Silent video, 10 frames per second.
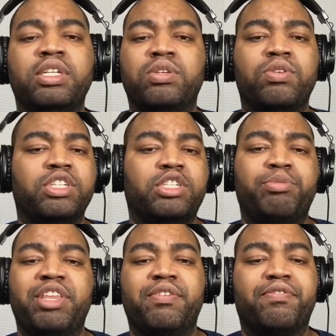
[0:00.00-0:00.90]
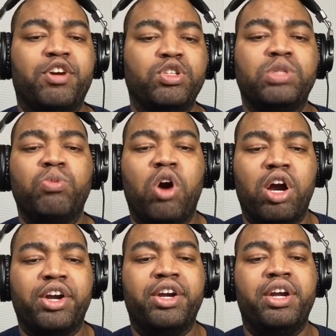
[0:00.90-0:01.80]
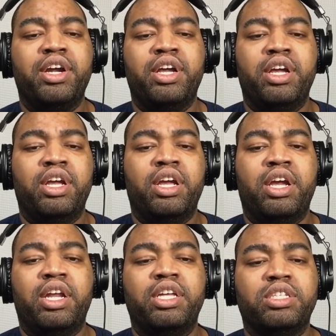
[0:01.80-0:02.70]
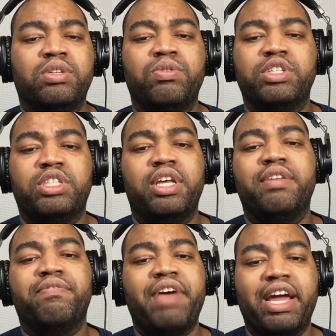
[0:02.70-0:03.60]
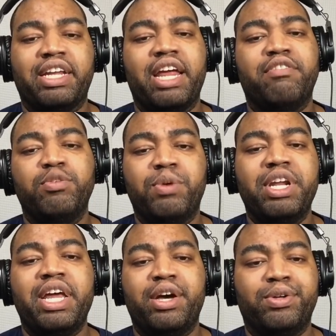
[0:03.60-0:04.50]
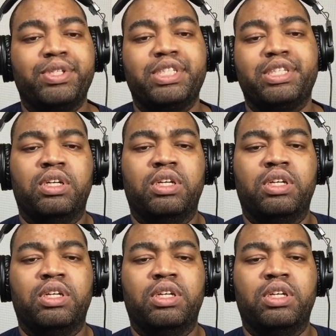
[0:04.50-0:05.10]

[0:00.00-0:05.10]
He's going to be the first walker, and he's going to infect everyone else.